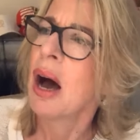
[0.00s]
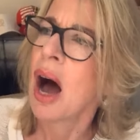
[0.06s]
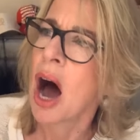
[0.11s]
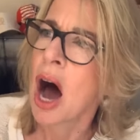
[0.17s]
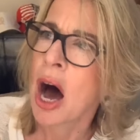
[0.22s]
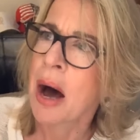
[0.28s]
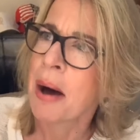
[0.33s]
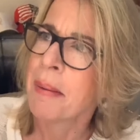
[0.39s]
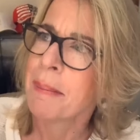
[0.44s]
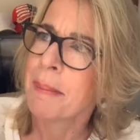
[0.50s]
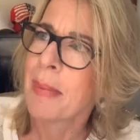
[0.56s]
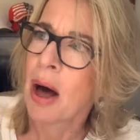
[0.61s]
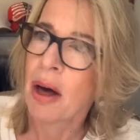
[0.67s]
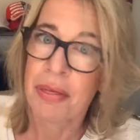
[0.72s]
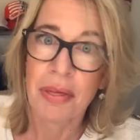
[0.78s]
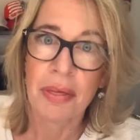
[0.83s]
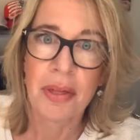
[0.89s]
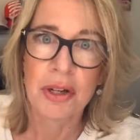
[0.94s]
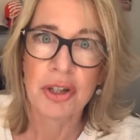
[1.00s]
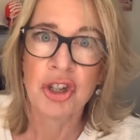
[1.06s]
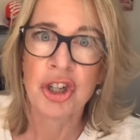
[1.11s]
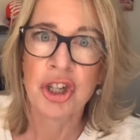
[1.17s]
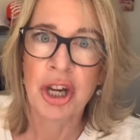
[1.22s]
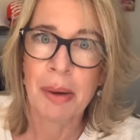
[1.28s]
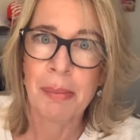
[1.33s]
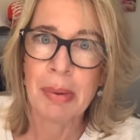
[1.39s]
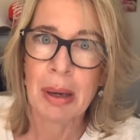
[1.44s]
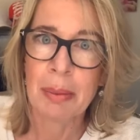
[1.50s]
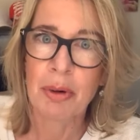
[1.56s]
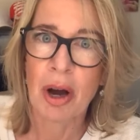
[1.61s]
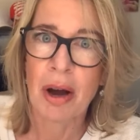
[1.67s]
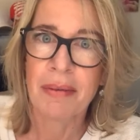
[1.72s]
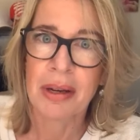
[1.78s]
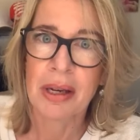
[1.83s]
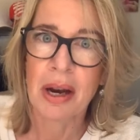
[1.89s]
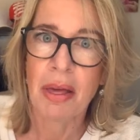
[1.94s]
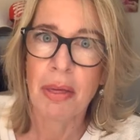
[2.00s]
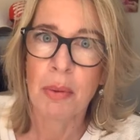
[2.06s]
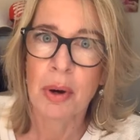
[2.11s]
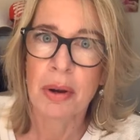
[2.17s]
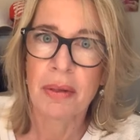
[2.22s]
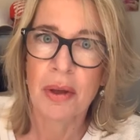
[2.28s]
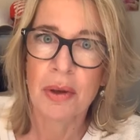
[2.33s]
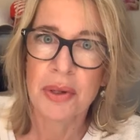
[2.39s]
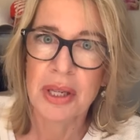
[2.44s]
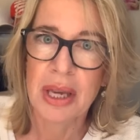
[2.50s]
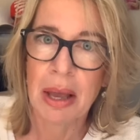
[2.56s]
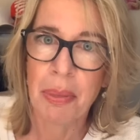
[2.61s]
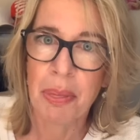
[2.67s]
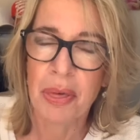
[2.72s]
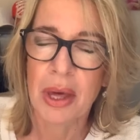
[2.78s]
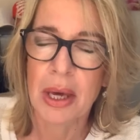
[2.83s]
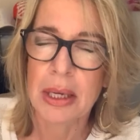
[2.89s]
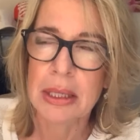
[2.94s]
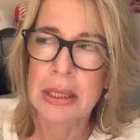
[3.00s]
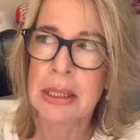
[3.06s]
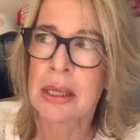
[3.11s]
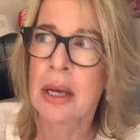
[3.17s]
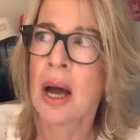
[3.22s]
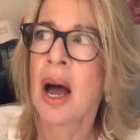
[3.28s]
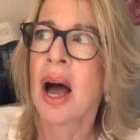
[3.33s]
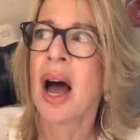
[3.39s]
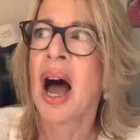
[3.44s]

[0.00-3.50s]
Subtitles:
Other than shit me, I'm not having another one of those kid things.